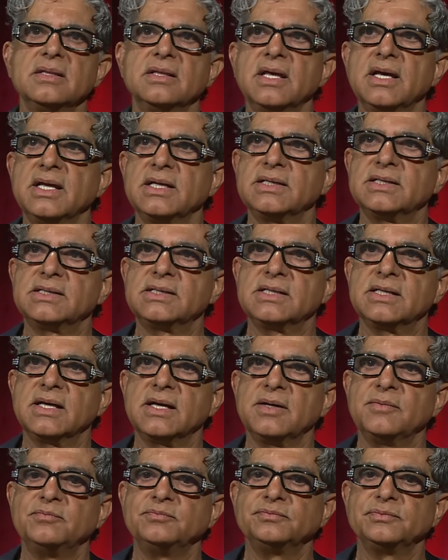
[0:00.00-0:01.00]
that
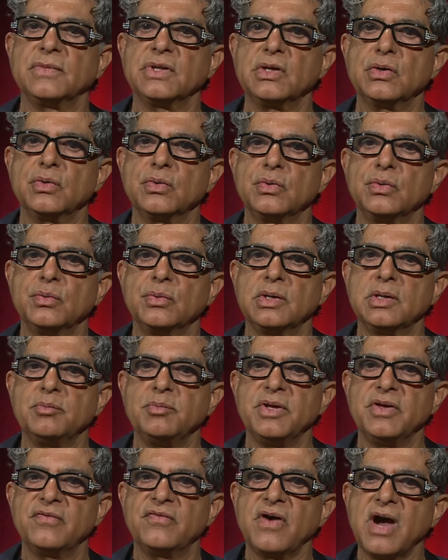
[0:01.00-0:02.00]
uh, you will
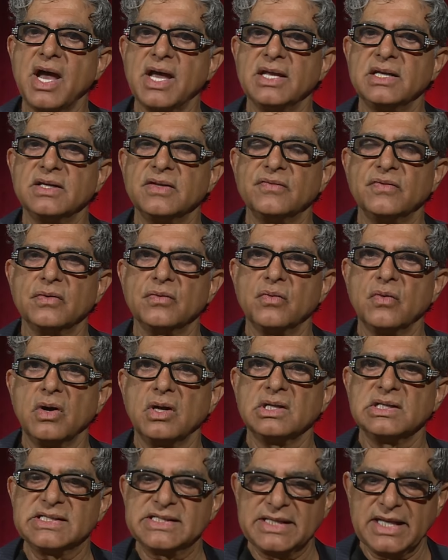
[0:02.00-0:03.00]
be fine if you
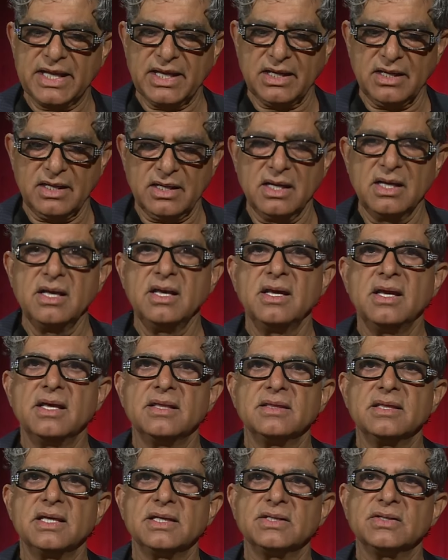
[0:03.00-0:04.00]
fall sick,
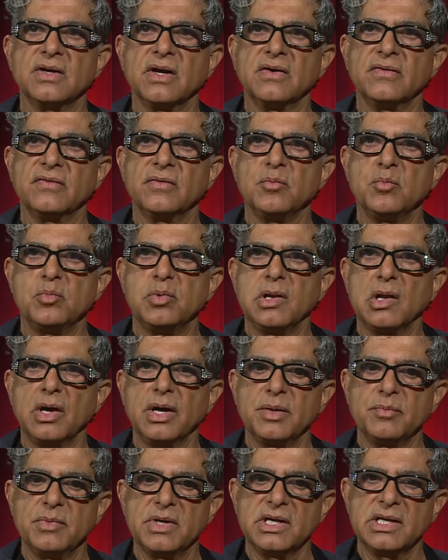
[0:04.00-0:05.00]
that you have
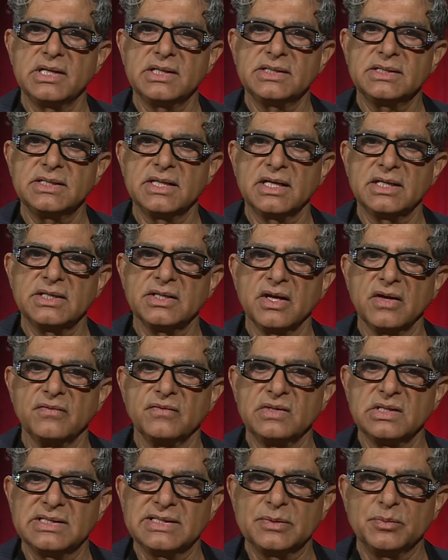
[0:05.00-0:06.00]
employment, that you
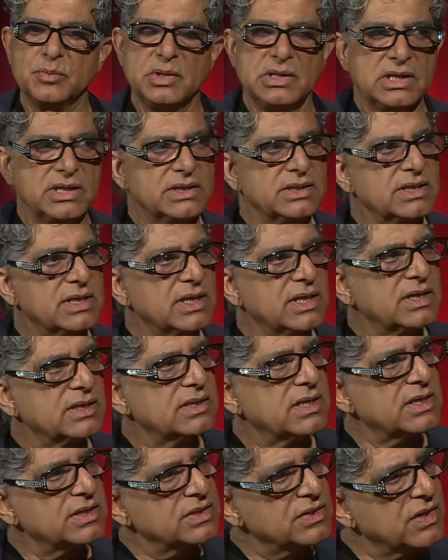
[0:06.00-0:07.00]
have disability,
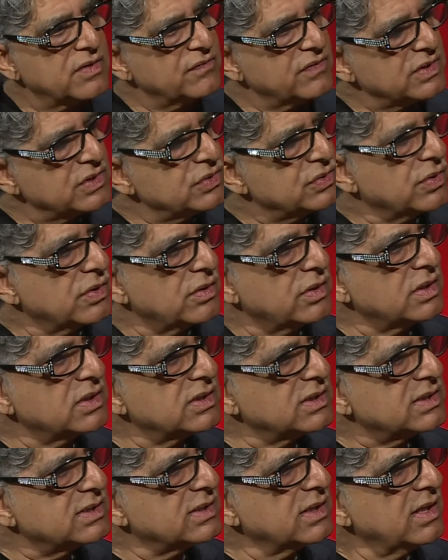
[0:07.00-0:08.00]
that you have
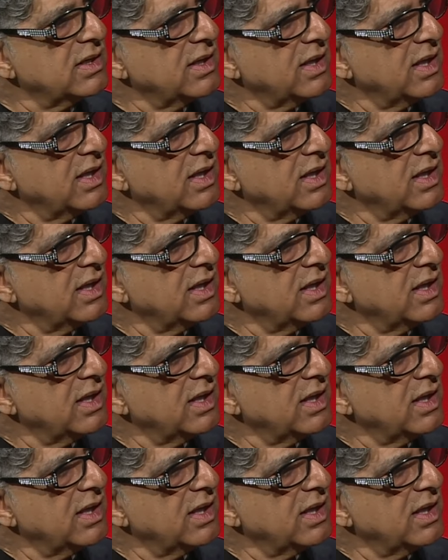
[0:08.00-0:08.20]
insurance,